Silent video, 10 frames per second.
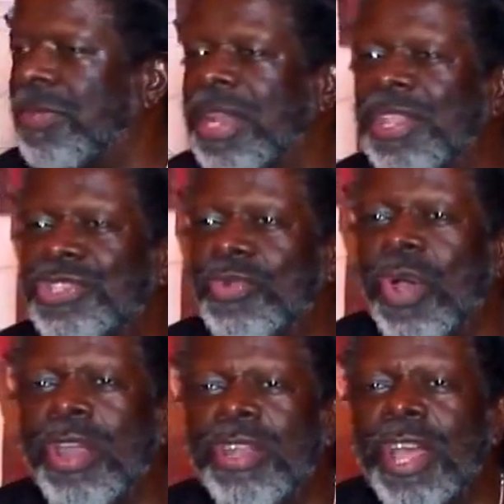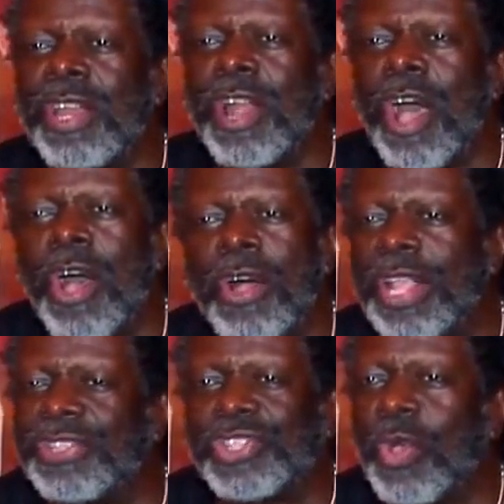many as you want or none at all.
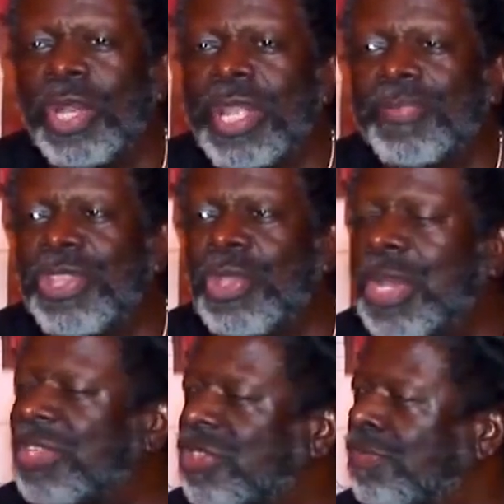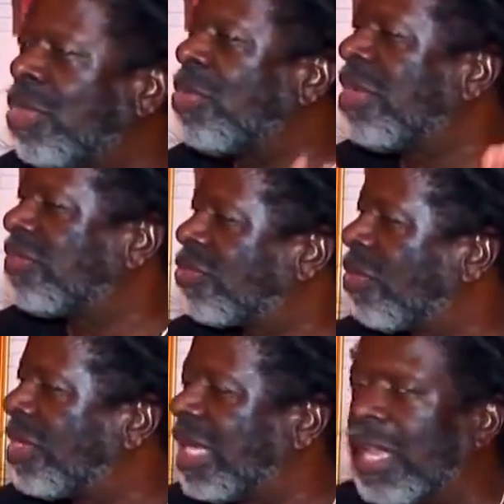It's totally up to you. That's the beauty of
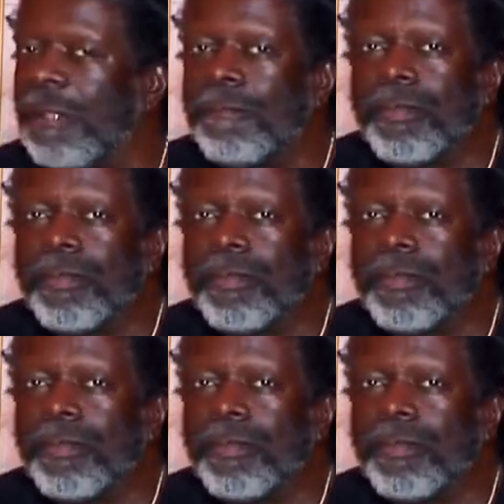storytelling.